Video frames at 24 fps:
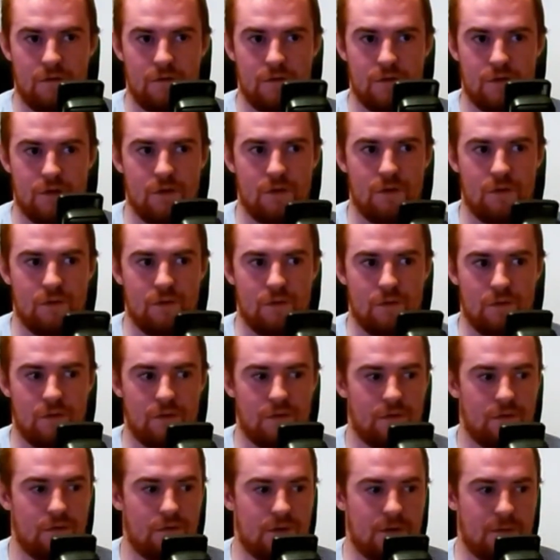do
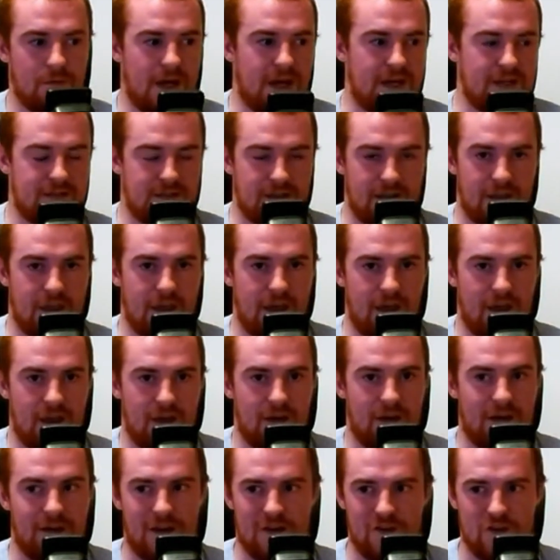the best I can
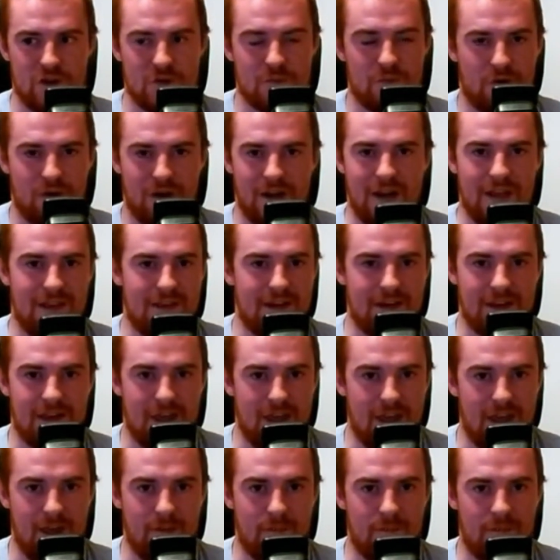and then just put it into the
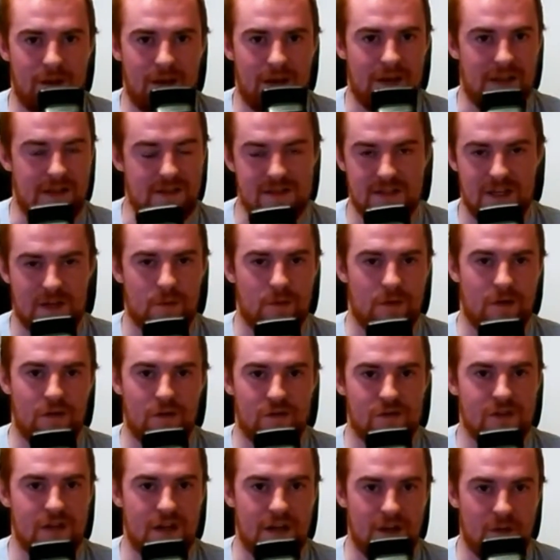game and then see what it
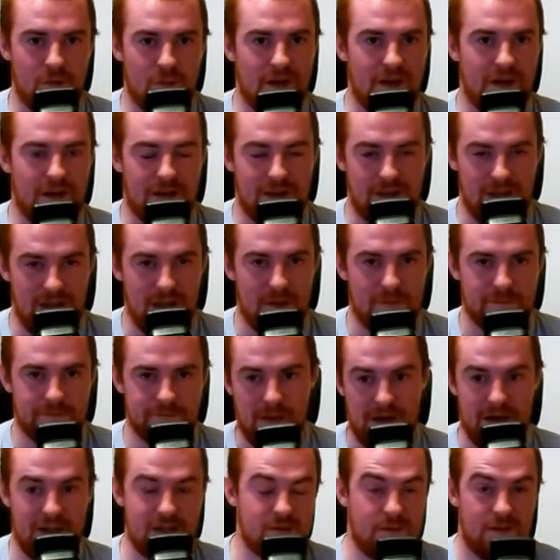looks like within the game.
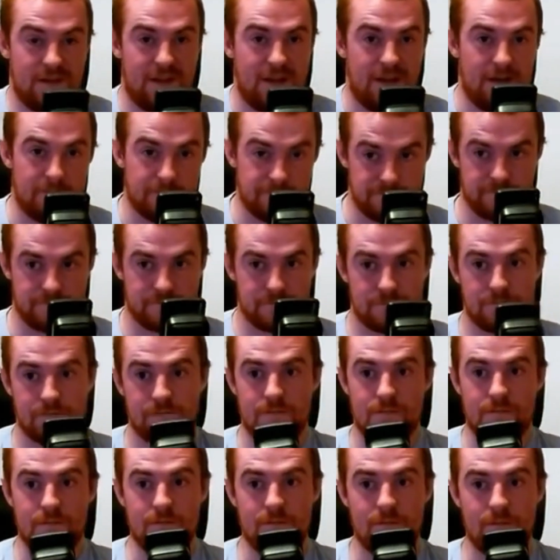And that's what I did.
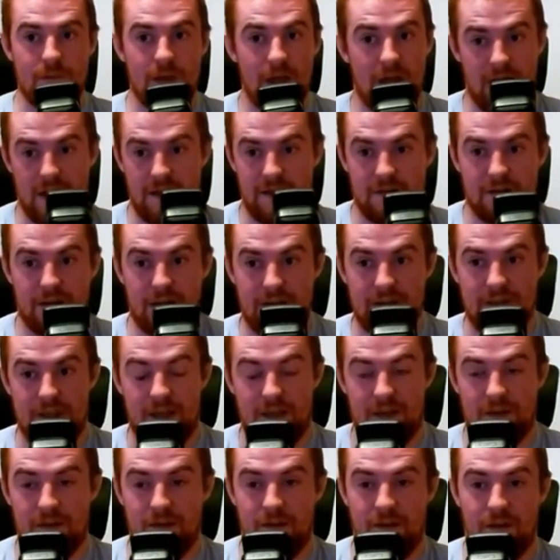And I
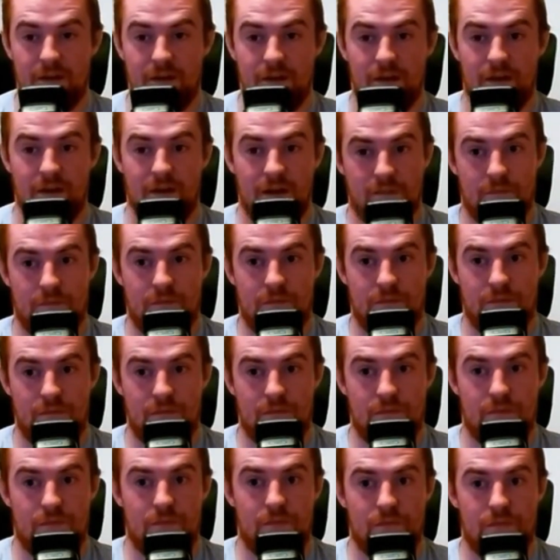think
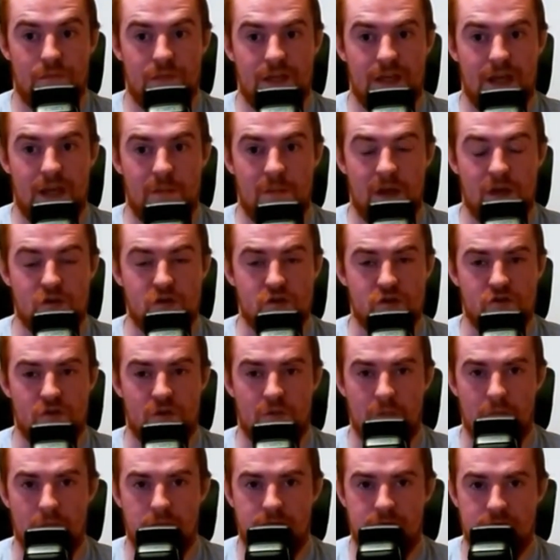the animations
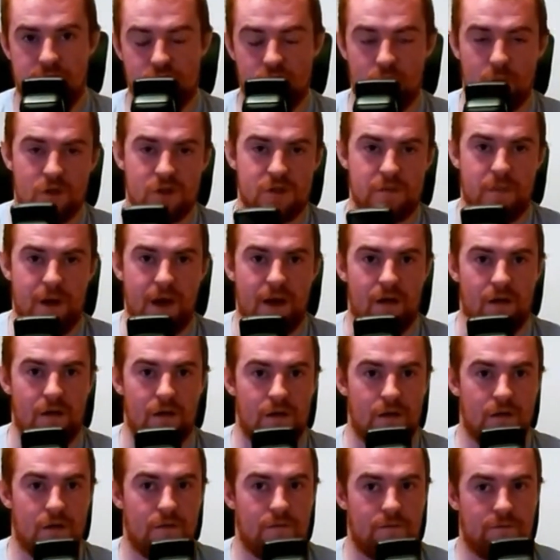look so much better
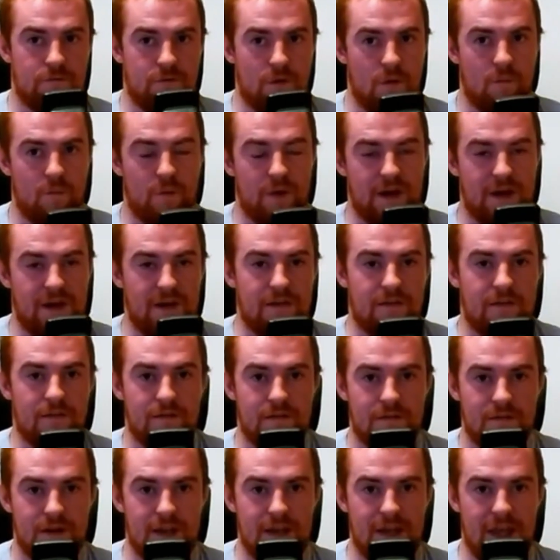from within
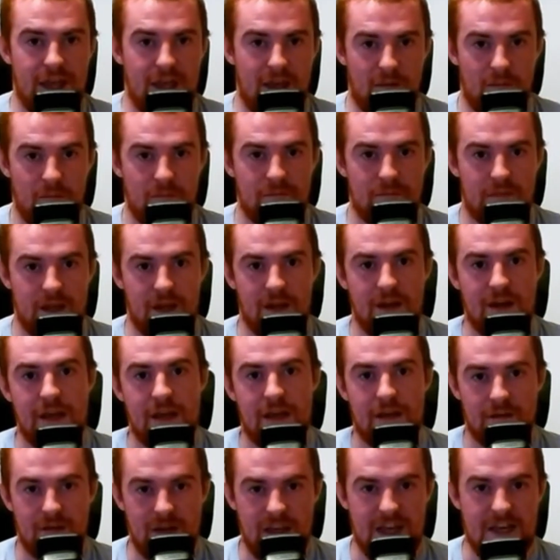the game than
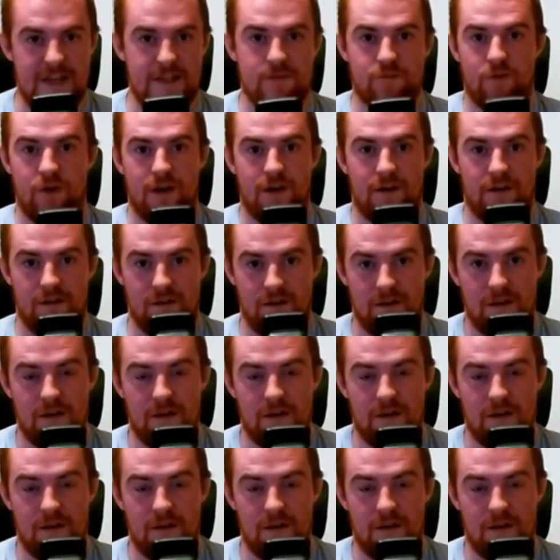in Aseprite.